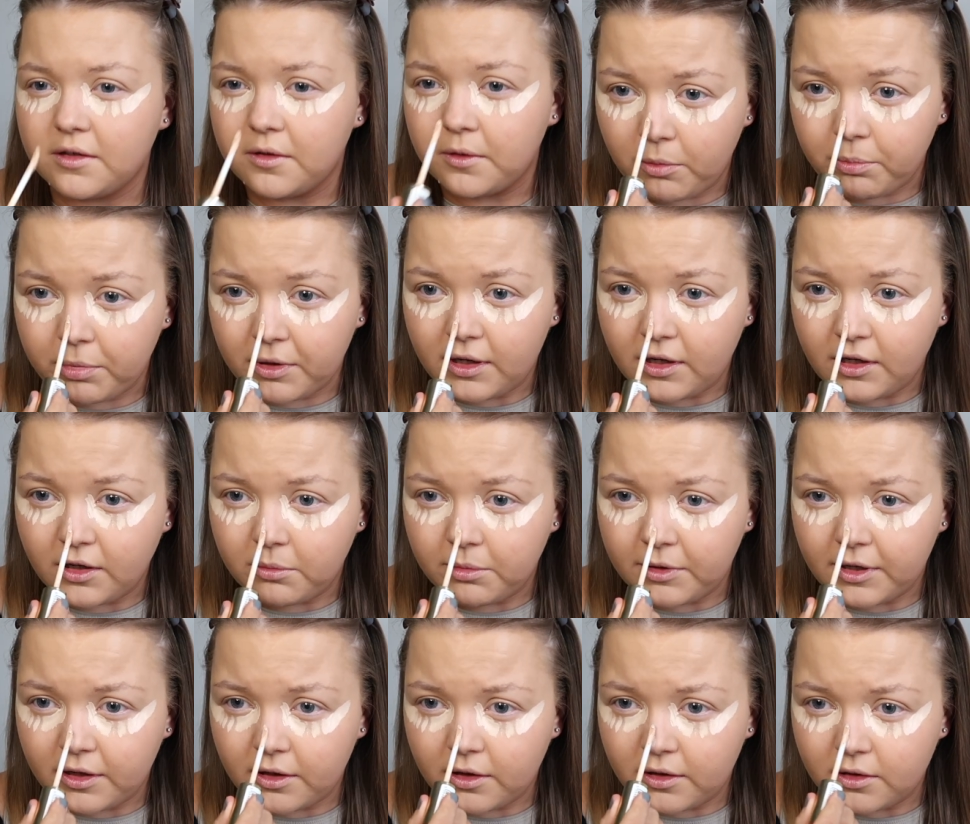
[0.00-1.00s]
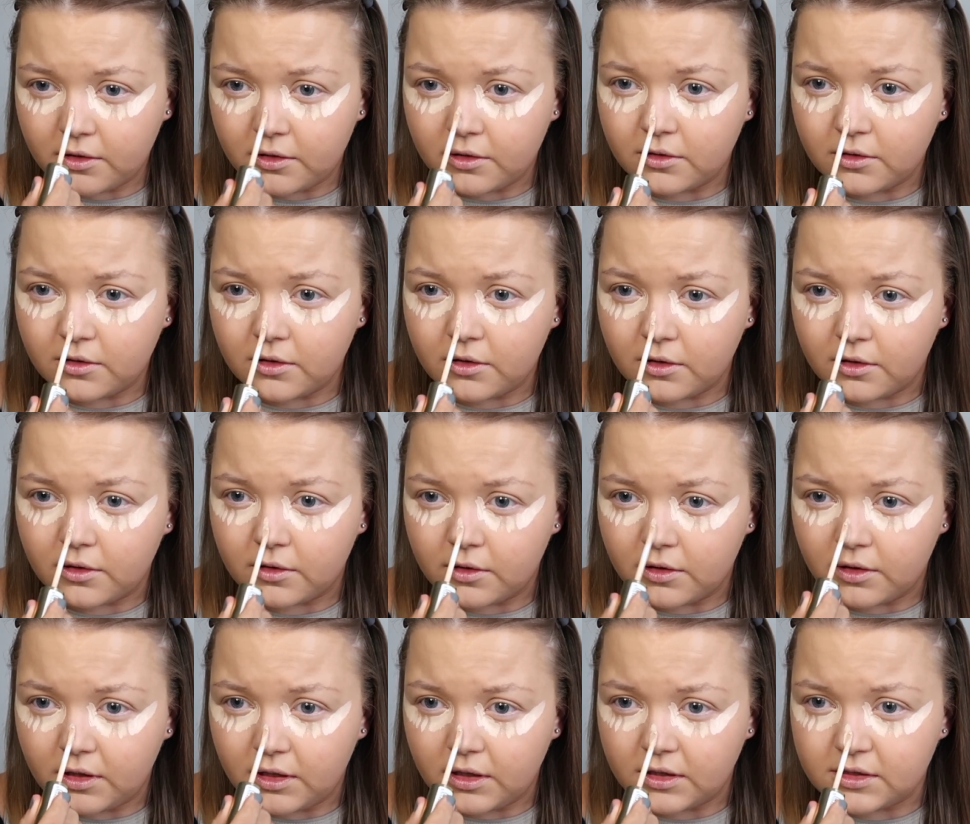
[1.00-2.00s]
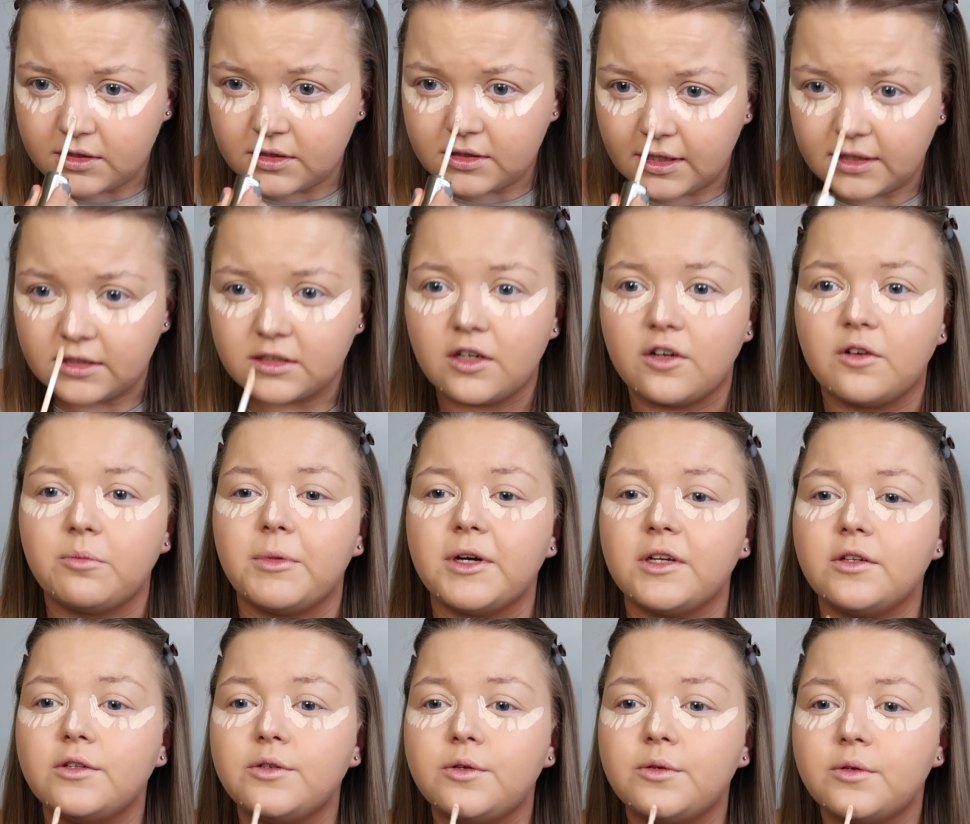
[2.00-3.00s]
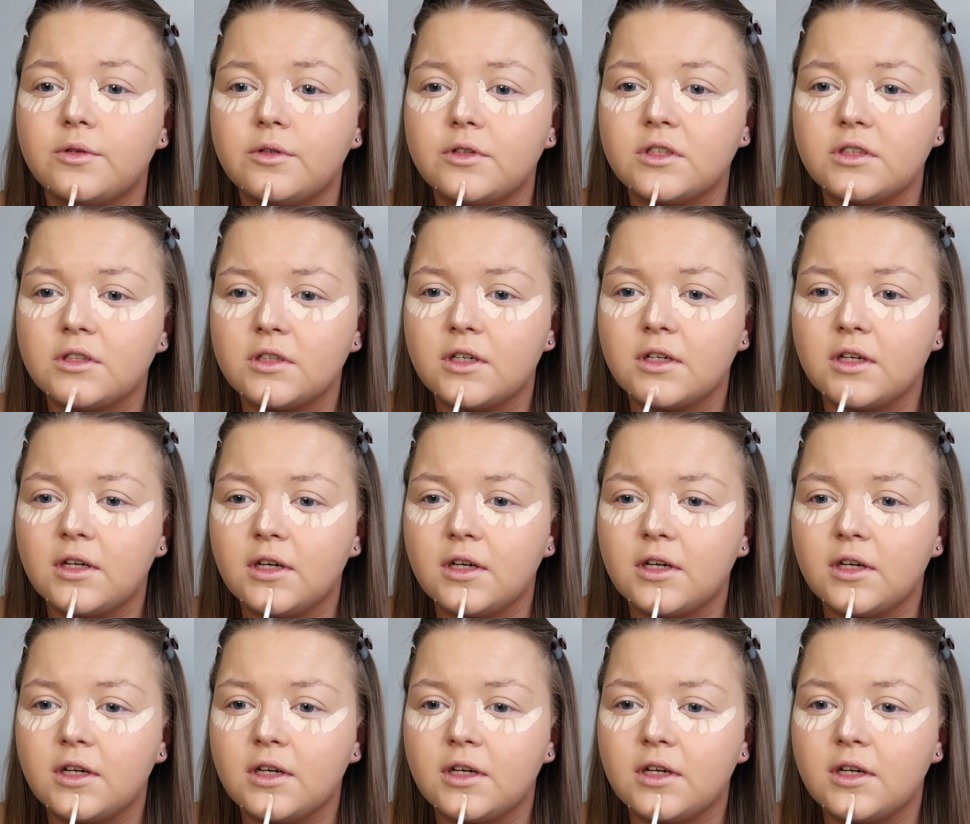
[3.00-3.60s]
Pop a little bit on the centre of my nose